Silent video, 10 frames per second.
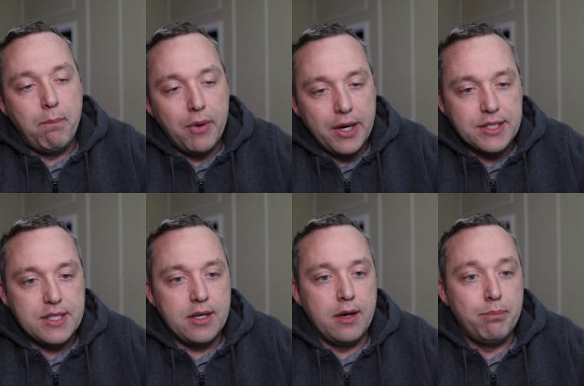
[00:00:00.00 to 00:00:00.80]

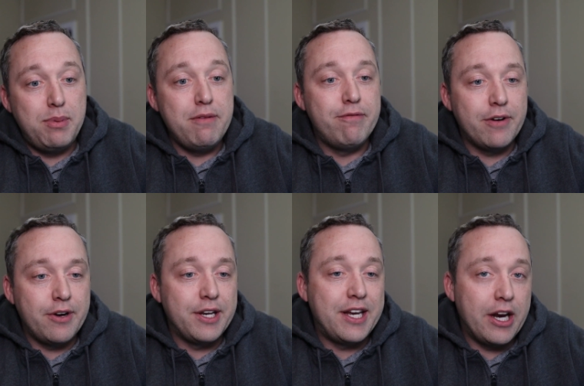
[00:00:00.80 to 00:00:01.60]
But be
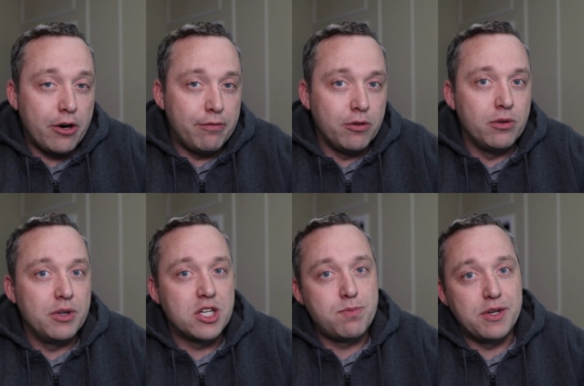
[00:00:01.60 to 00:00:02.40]
very
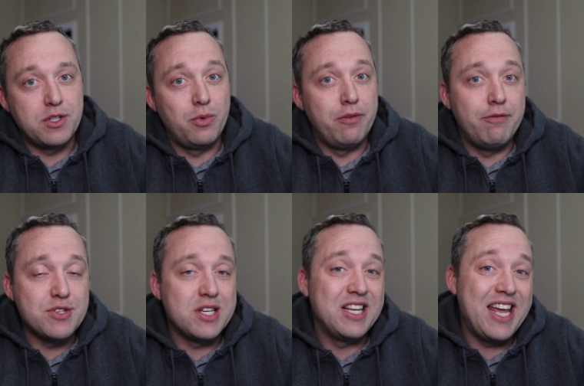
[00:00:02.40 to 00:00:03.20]
careful, especially when
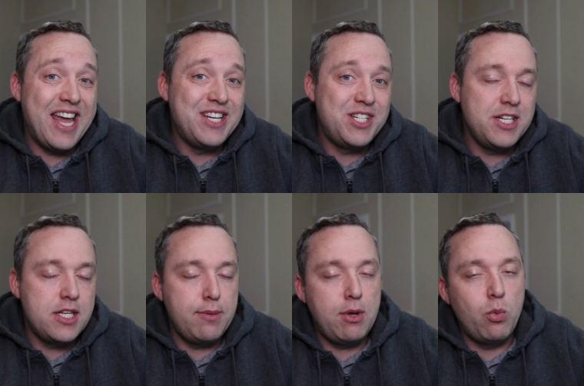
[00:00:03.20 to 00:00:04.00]
visiting
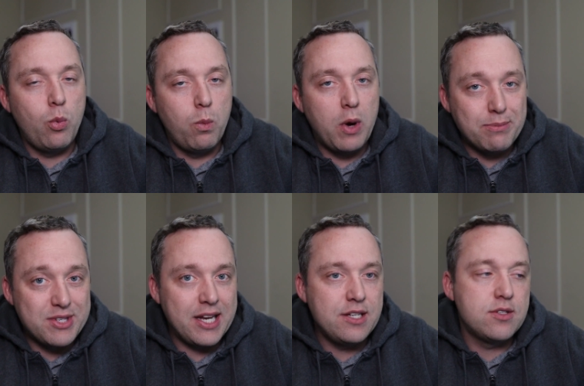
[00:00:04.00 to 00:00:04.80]
HTTP
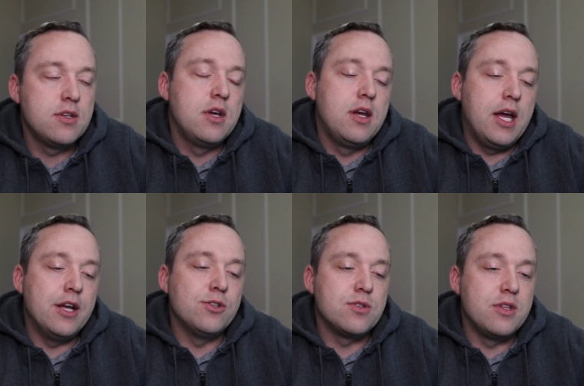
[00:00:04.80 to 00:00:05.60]
websites,
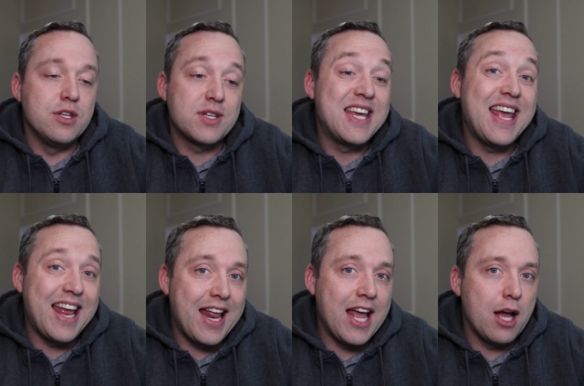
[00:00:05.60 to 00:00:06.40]
as this
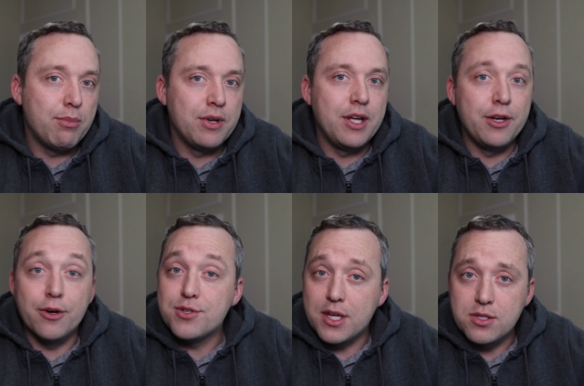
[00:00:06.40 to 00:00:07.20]
can happen and
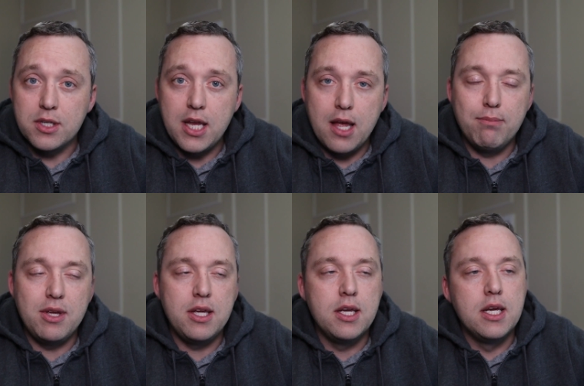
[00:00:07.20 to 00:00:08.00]
your session can
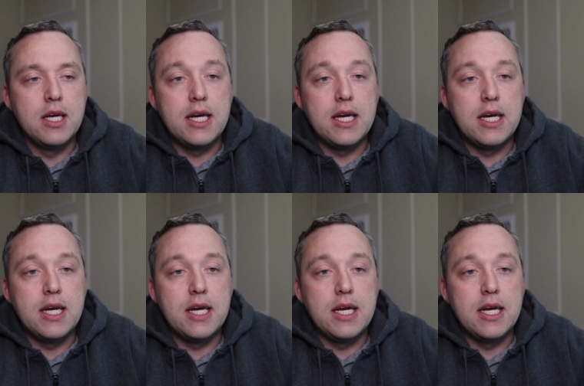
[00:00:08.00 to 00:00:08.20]
be